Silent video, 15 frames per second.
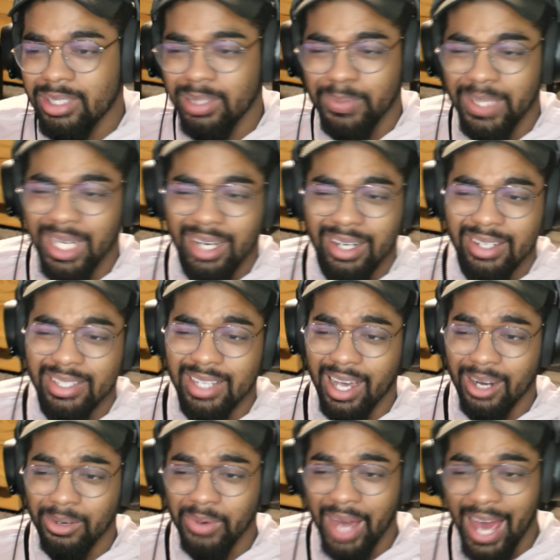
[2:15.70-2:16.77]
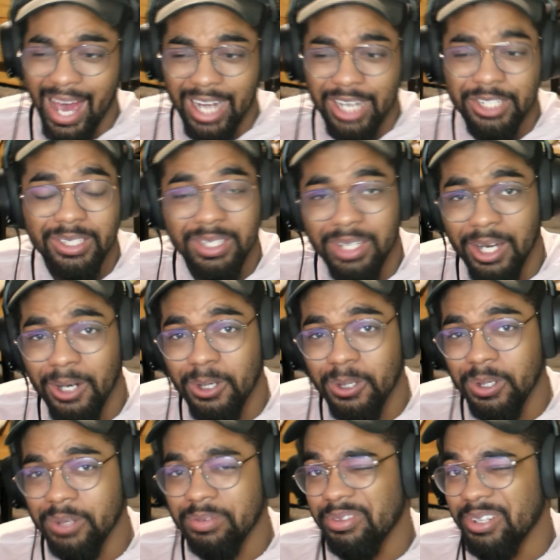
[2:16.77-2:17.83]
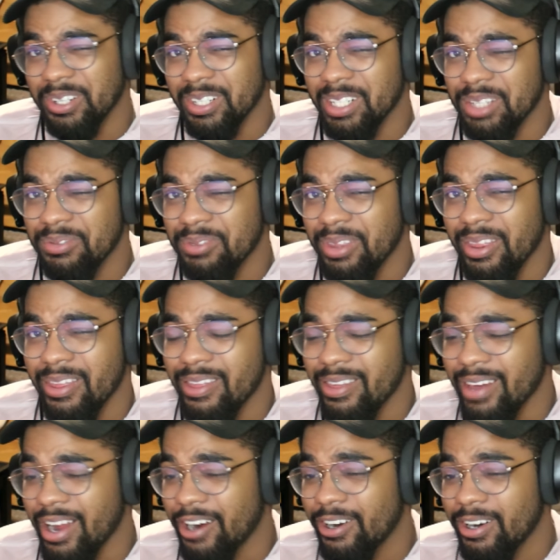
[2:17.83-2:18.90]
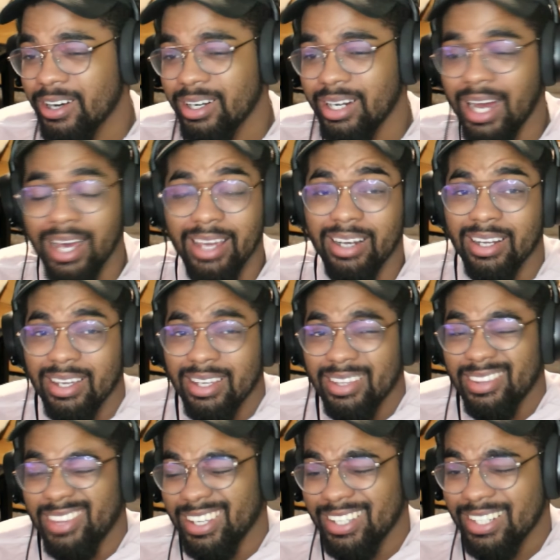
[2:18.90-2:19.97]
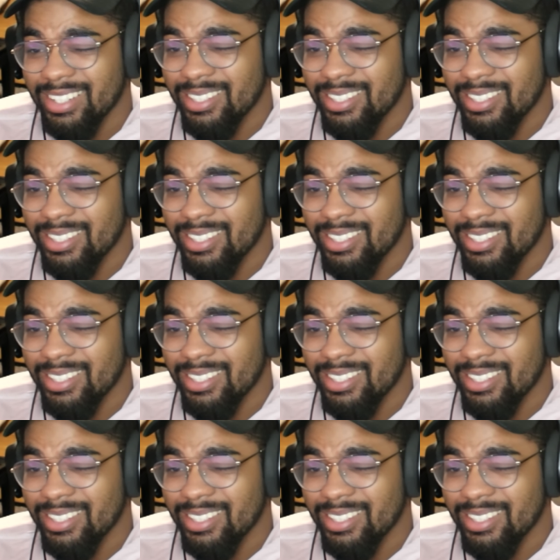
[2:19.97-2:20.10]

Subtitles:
to be honest, I don't actually know if they're even there. I think it